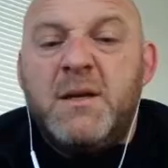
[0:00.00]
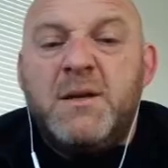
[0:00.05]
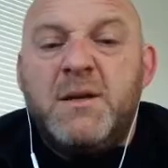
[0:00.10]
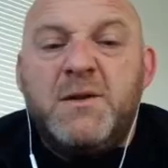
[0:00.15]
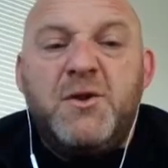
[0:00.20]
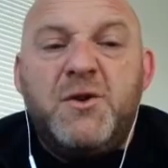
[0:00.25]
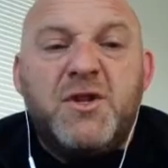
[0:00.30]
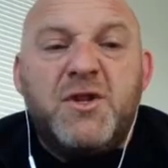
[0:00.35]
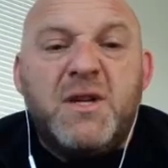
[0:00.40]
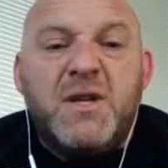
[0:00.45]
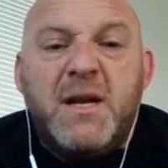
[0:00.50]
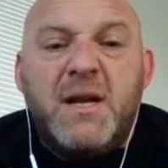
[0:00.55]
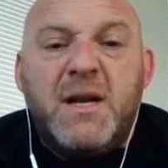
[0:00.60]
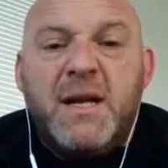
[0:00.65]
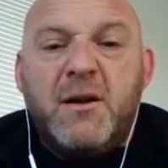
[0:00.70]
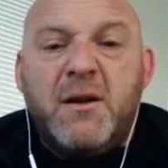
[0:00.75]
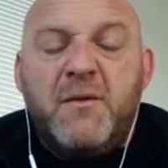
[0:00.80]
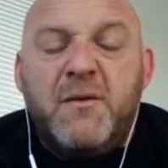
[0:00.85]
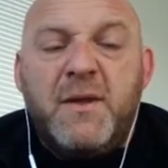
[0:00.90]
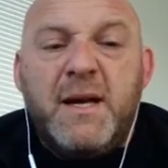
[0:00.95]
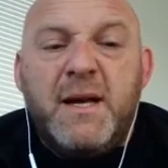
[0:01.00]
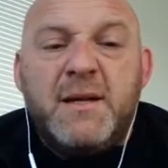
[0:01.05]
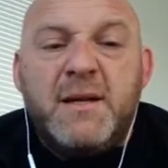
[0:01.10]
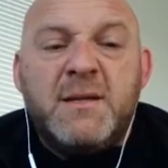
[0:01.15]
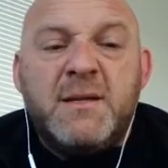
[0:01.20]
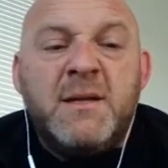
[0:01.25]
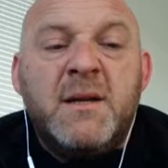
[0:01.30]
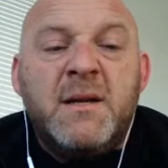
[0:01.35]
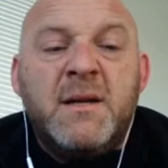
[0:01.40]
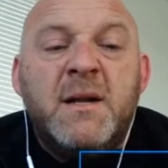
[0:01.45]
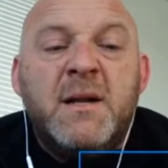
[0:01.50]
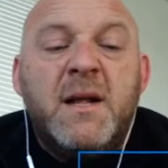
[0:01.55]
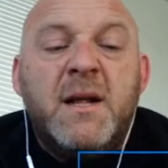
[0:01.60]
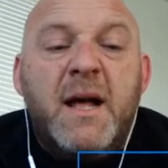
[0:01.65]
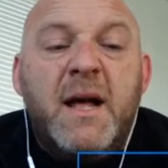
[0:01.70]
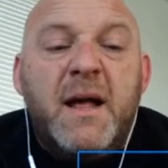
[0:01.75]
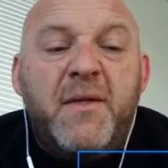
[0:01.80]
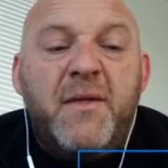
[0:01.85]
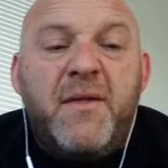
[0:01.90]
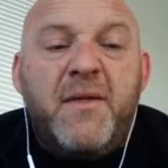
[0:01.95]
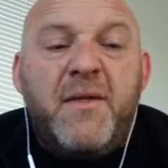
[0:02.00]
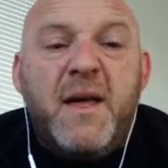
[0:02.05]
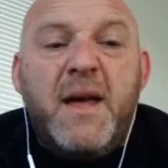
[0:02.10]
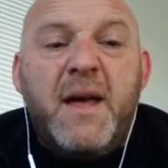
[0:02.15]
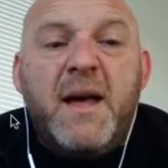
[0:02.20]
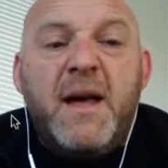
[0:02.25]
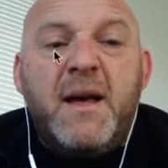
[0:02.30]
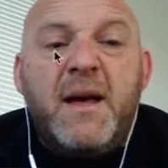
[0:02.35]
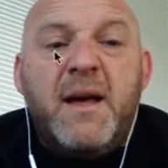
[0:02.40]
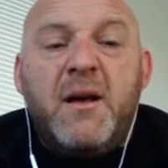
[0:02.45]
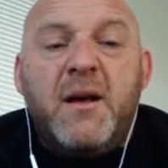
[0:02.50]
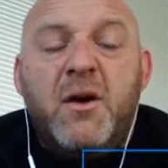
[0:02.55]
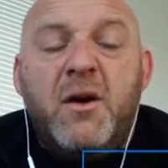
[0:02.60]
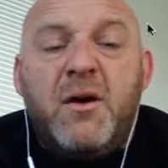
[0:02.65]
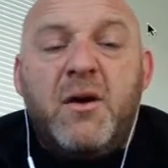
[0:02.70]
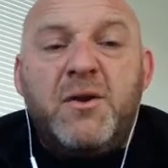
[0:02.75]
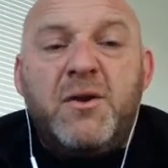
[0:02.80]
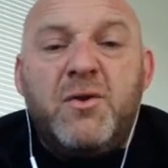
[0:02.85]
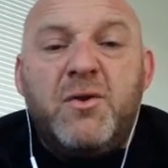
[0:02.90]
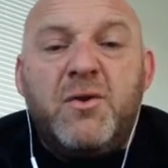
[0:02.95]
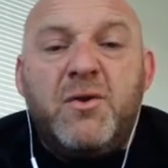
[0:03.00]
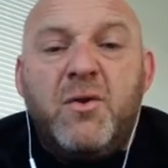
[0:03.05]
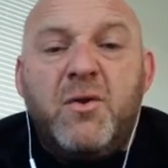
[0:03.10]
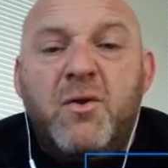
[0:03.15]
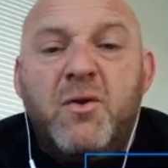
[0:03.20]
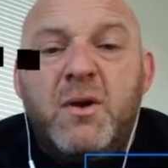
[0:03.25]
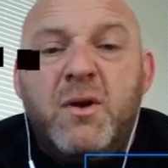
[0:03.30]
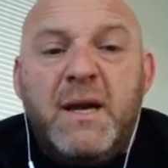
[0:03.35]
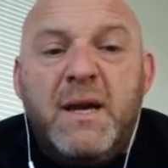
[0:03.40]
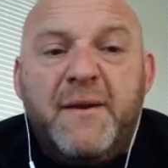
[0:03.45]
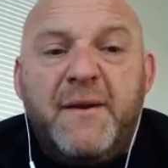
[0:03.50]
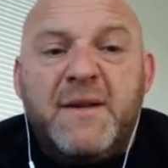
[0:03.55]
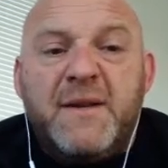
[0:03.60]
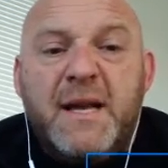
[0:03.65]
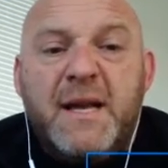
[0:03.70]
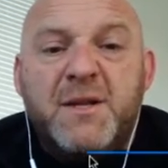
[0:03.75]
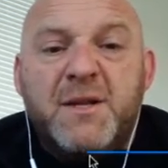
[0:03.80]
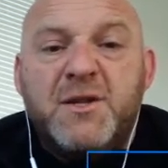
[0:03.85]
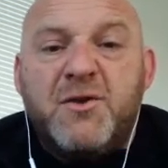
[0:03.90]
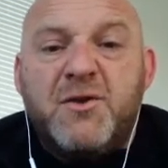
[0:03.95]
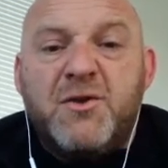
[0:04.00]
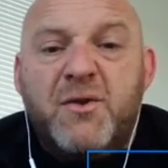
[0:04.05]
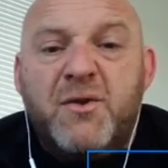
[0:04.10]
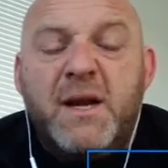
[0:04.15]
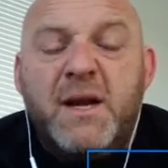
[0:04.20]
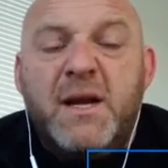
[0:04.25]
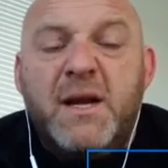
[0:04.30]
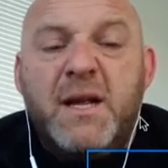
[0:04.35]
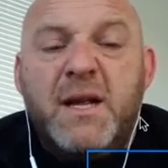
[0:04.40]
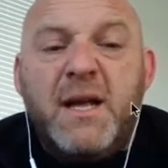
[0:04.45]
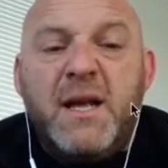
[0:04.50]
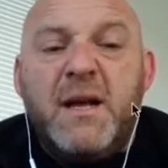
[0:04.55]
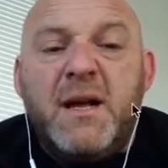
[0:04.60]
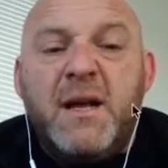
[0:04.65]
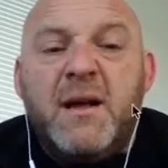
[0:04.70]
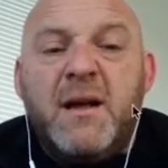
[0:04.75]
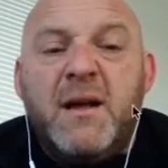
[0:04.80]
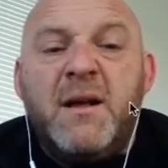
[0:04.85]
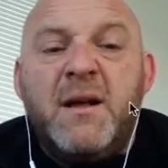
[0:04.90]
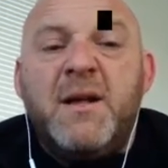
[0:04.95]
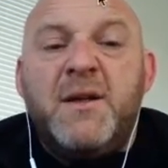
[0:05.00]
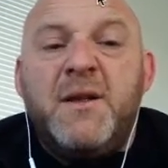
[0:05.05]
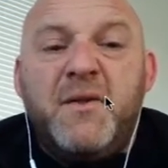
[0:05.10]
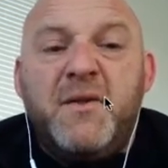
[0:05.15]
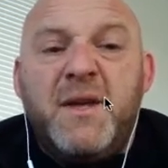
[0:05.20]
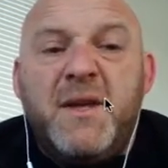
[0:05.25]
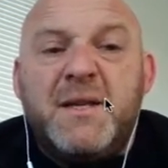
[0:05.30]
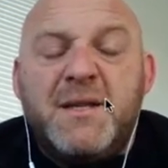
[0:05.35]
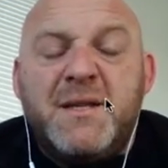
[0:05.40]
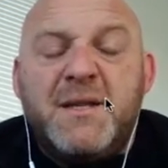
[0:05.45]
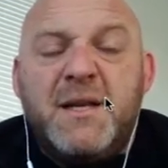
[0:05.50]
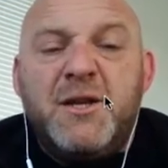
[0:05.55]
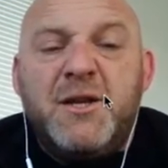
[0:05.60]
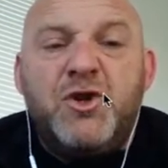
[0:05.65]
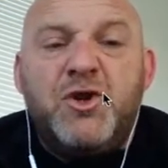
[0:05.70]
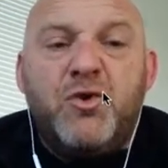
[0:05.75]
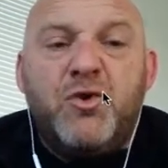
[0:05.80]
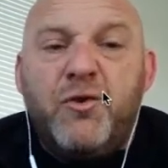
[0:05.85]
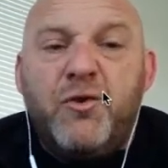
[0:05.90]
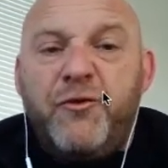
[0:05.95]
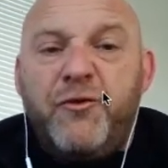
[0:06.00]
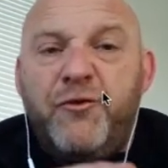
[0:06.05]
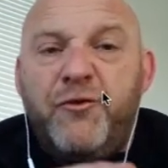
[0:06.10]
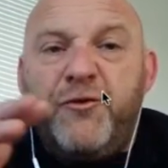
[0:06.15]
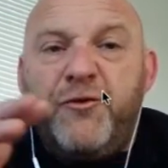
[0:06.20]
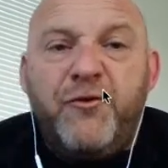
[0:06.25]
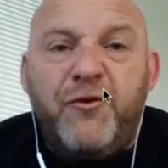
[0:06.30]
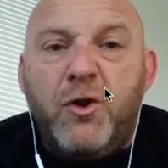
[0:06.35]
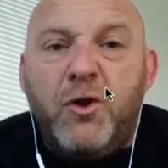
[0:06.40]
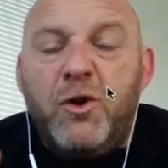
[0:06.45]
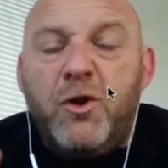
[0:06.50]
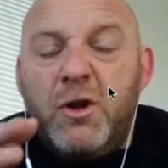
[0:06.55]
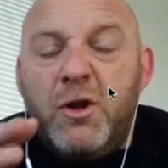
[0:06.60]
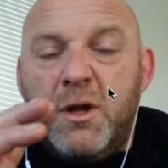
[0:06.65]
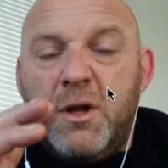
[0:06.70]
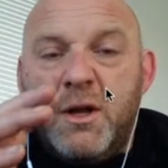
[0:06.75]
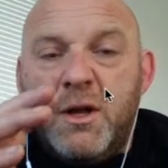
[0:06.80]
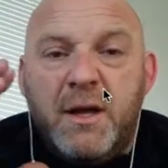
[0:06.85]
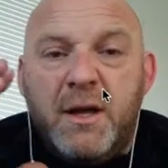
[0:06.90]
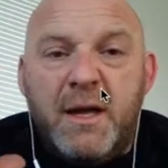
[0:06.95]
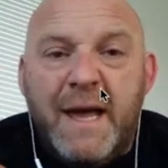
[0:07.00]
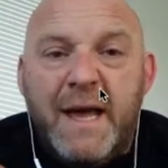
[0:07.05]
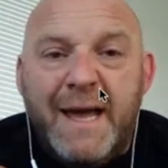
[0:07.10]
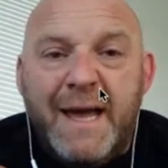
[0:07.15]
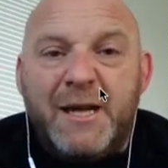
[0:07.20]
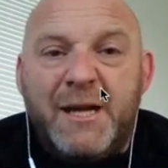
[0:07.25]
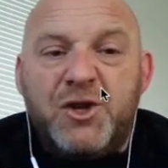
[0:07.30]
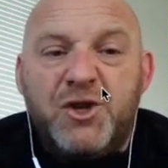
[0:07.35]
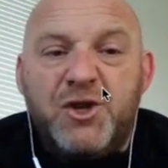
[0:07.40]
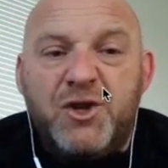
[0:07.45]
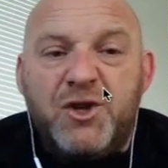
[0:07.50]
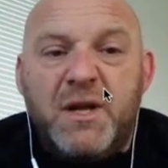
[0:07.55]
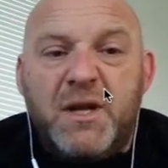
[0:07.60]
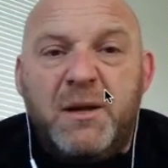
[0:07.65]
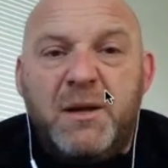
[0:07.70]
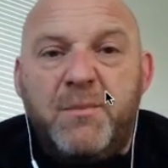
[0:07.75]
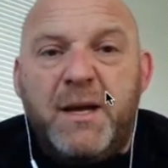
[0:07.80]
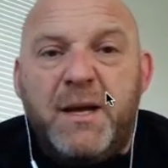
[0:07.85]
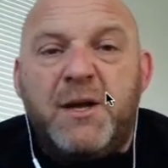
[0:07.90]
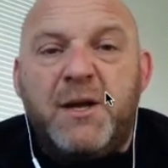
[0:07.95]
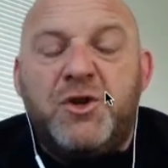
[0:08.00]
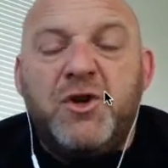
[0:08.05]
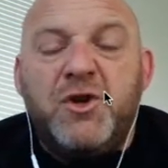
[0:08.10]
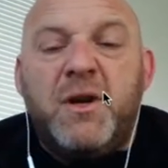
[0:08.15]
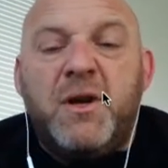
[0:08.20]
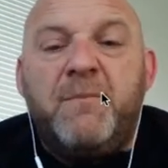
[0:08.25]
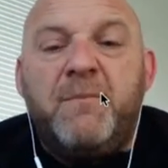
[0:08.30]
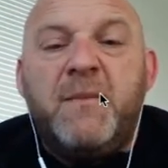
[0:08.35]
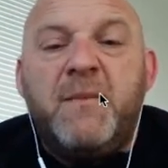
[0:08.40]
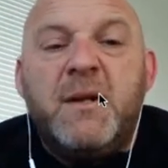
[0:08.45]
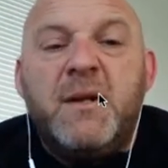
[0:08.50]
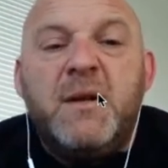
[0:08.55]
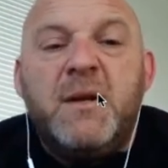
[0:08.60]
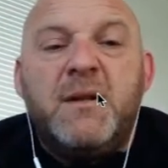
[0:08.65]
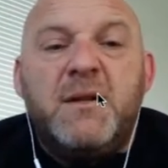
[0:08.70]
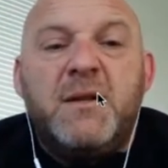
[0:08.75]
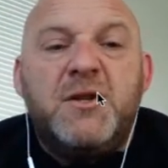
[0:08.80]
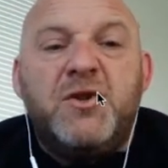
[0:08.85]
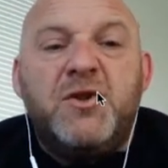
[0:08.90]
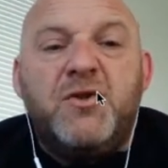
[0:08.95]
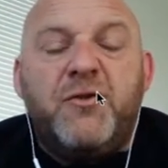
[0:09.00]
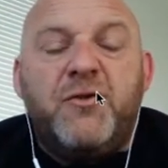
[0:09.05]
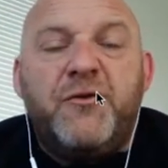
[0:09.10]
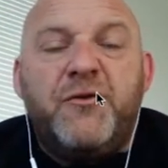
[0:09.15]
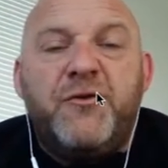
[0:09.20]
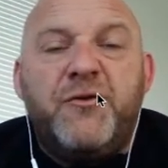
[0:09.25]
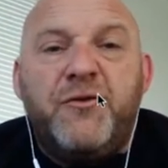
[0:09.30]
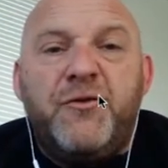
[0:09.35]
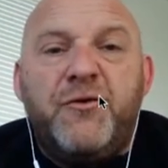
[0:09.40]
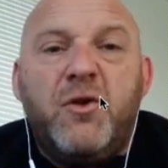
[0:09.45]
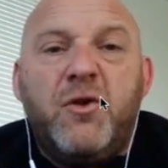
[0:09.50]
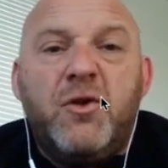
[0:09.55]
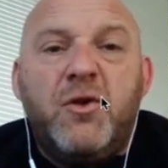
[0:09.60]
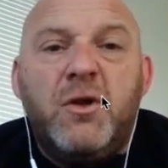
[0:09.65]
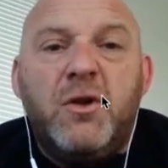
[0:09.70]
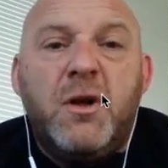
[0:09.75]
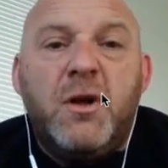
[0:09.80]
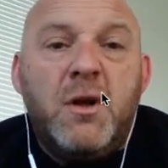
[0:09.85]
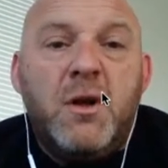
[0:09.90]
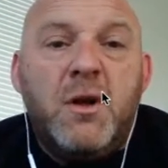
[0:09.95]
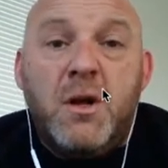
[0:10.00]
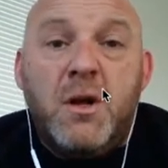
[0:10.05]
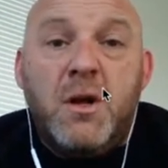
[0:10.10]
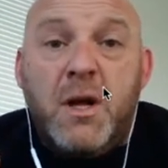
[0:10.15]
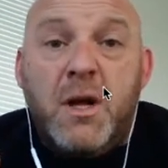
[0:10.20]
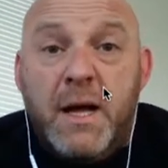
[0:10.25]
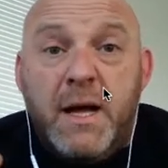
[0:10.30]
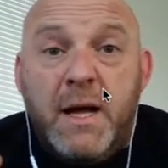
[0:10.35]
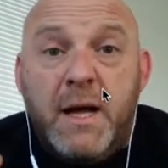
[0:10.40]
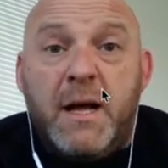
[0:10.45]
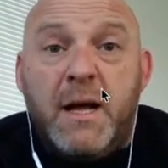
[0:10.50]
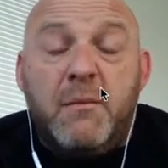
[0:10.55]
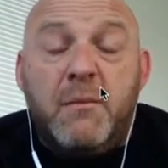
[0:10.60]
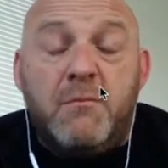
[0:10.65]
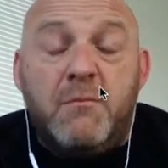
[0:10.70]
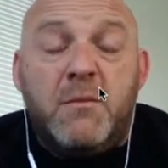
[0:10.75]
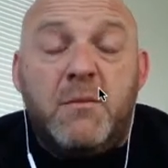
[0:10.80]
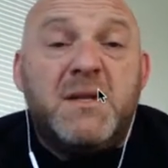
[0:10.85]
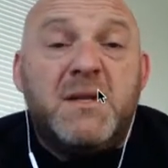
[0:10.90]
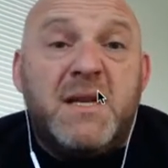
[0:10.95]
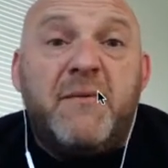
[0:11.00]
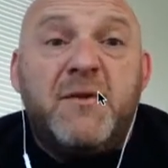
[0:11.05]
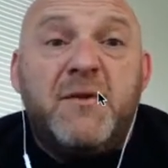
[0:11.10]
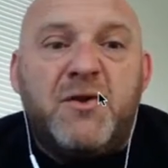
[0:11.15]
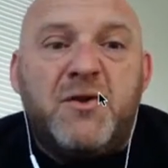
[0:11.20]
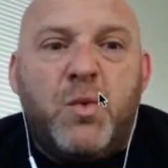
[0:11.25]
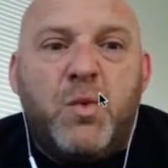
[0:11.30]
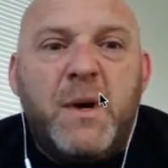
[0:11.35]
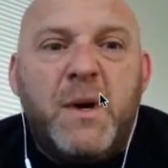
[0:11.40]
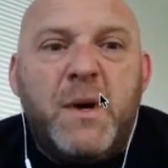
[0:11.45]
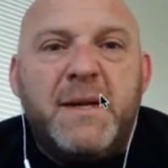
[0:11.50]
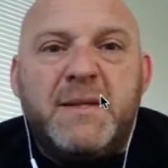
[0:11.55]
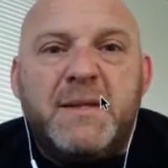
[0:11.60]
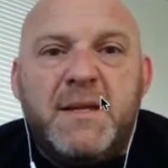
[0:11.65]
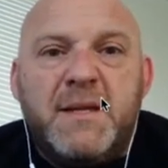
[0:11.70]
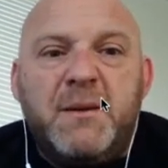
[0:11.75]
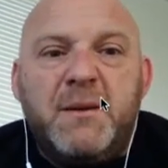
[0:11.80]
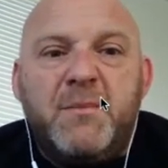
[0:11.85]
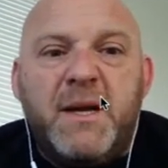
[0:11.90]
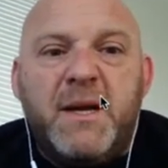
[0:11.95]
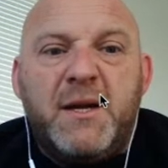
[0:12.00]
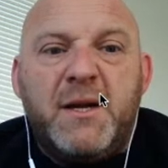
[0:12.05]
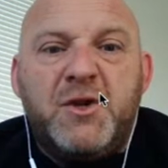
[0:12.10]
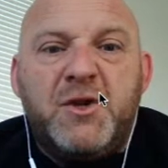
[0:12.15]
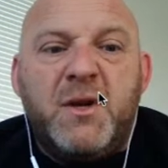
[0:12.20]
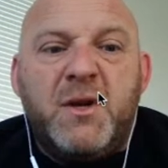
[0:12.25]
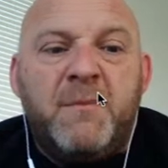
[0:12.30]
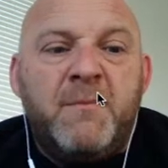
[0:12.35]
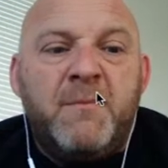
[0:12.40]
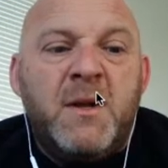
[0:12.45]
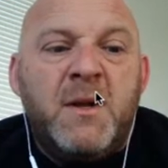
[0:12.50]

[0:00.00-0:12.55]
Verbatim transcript: so you just click on that and there on your left hand screen here, this is your full HD picture. This is your full uh, 720 picture.